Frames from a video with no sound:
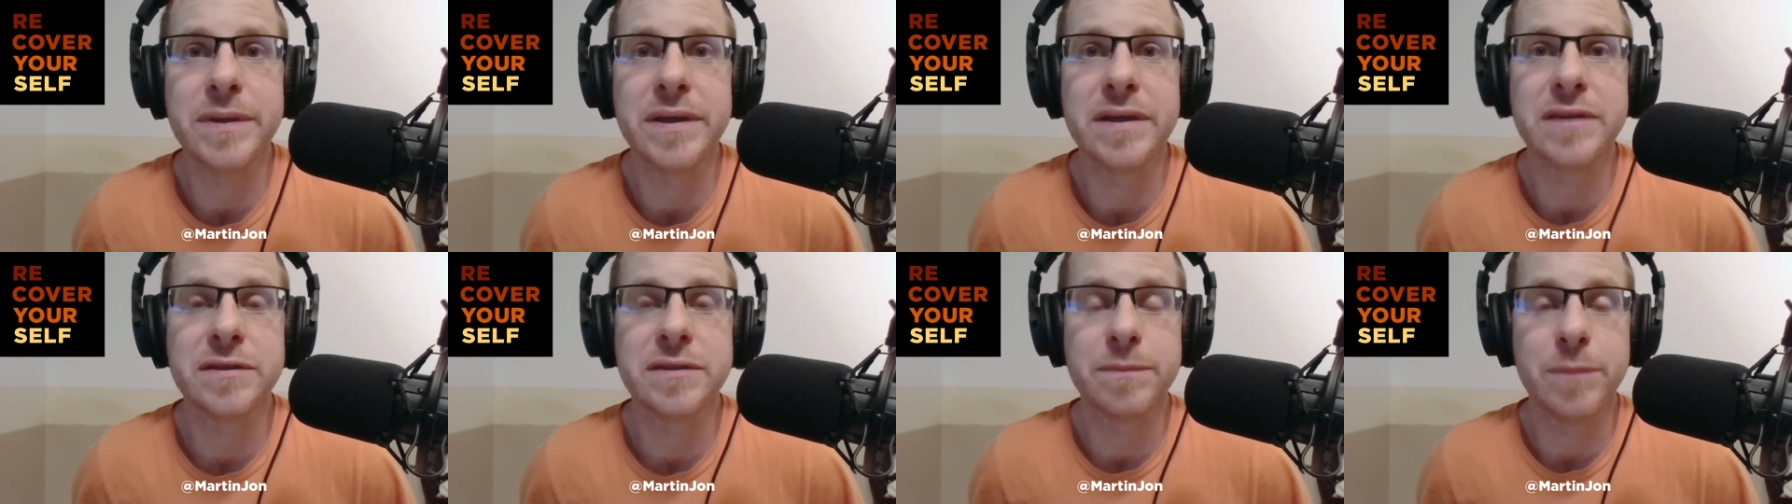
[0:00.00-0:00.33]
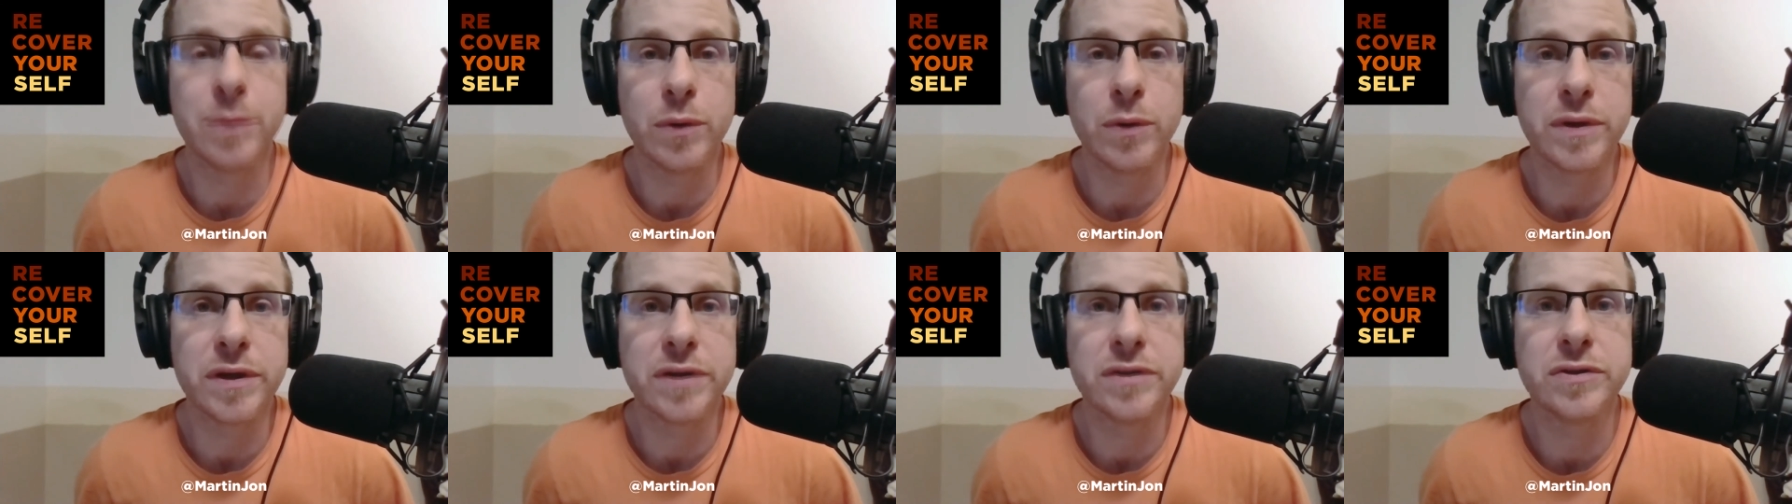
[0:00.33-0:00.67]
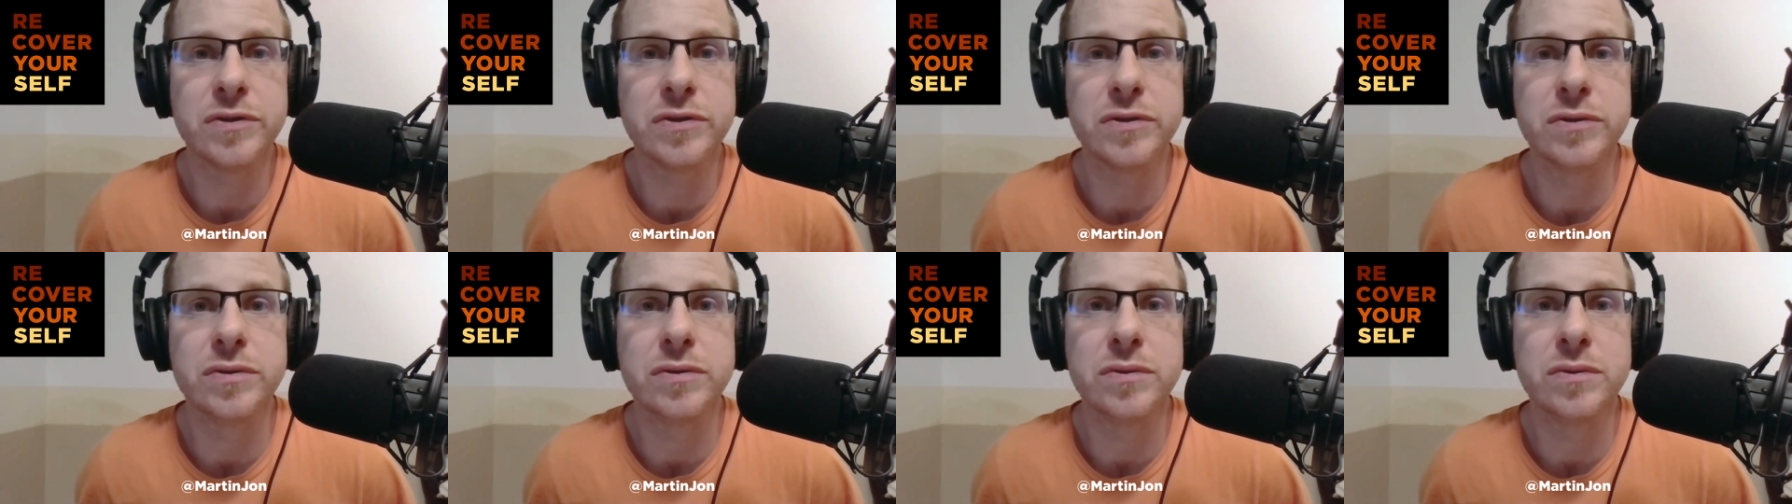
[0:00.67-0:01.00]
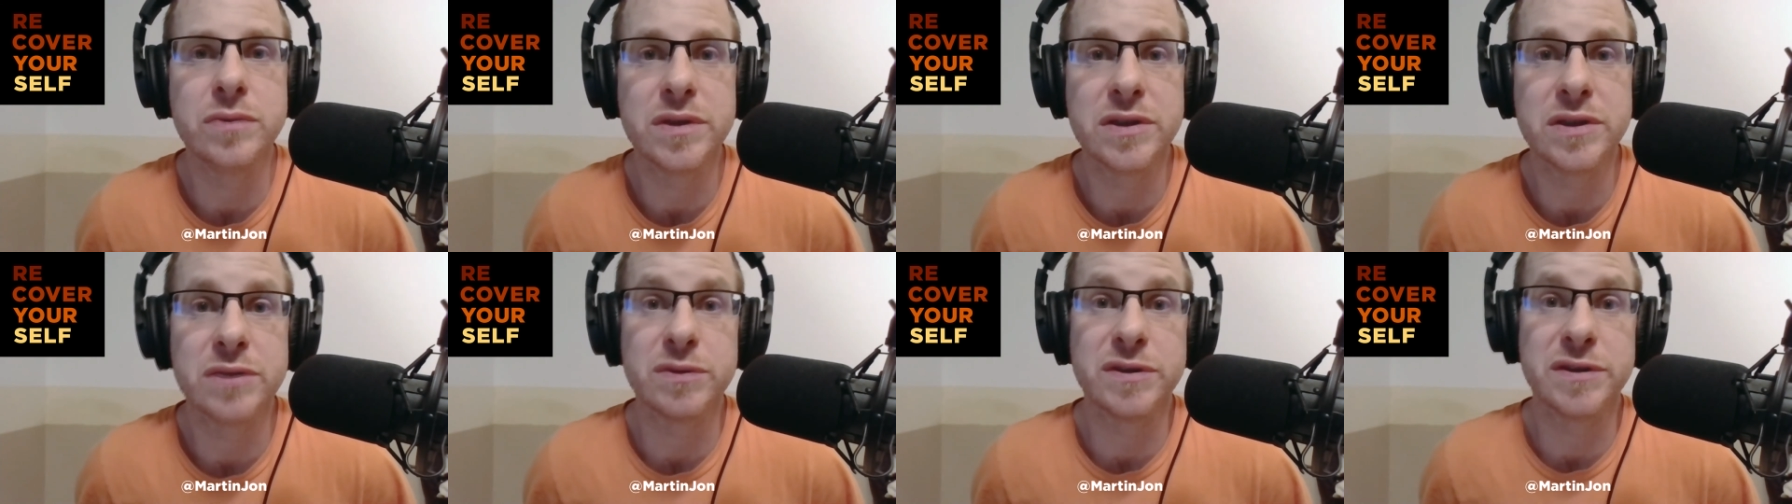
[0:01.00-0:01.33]
being spoken to
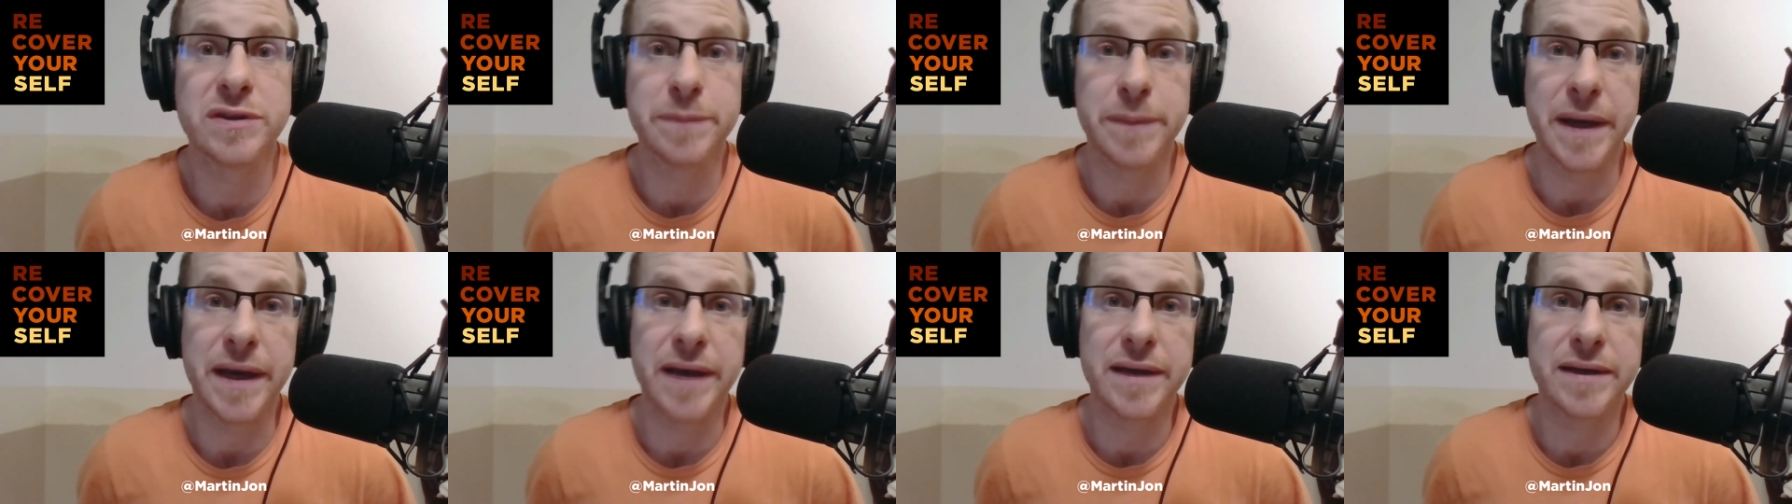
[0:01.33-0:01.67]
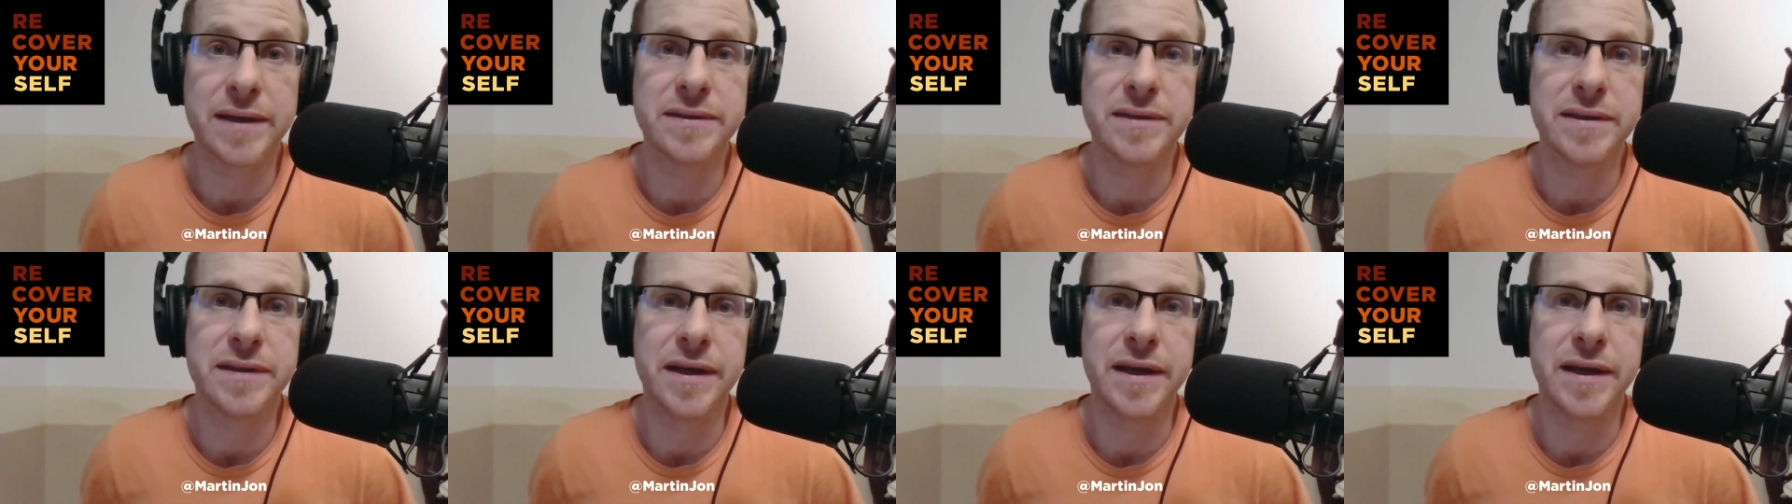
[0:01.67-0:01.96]
with respect